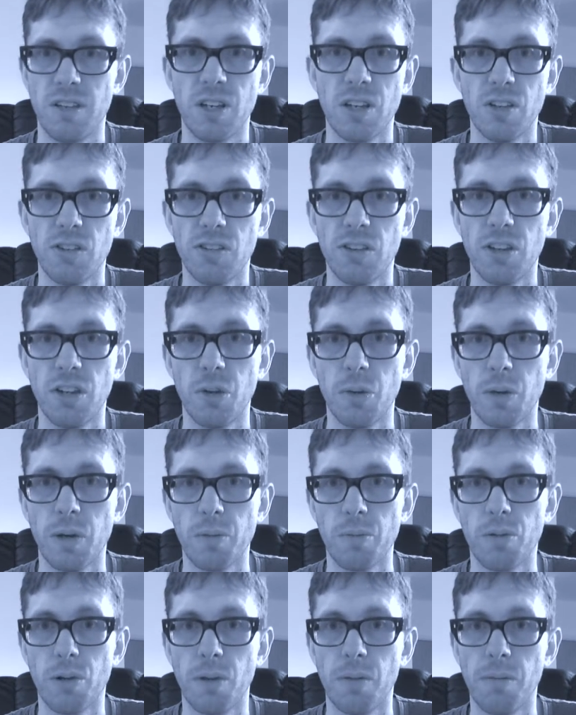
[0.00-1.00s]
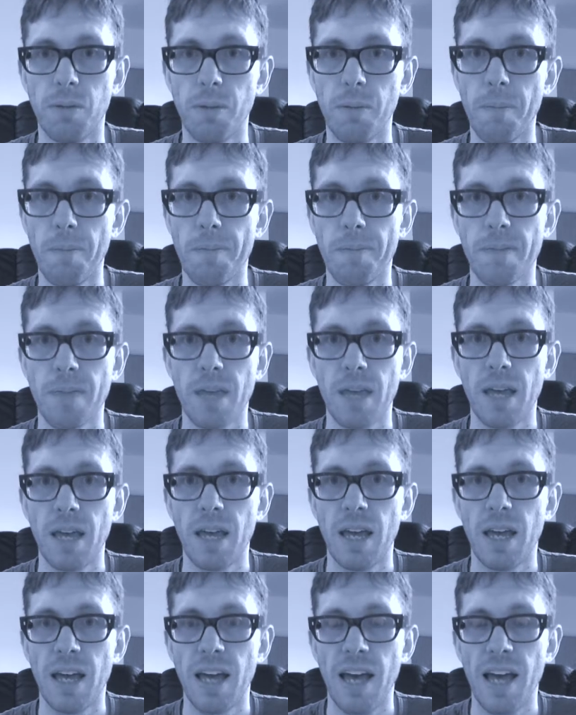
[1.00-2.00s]
continuing problem,
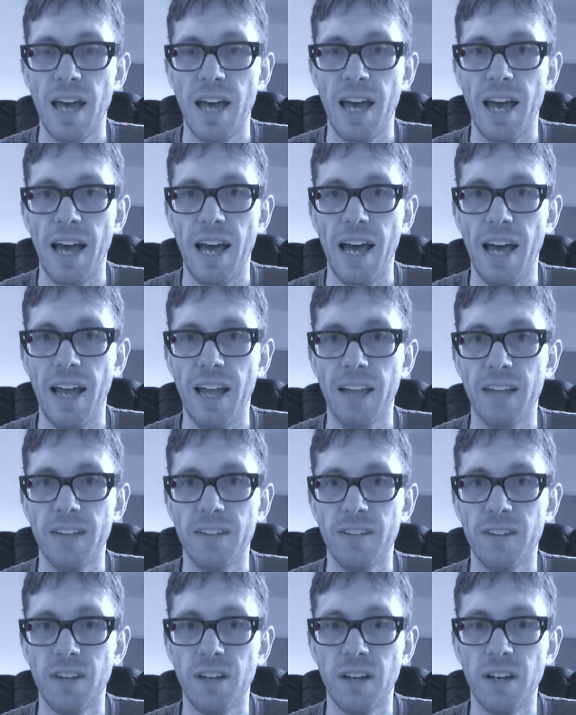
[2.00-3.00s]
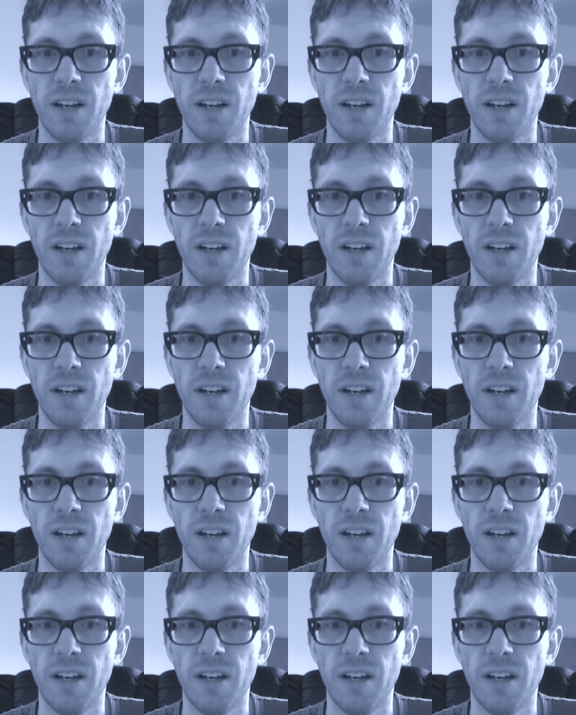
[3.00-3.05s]
and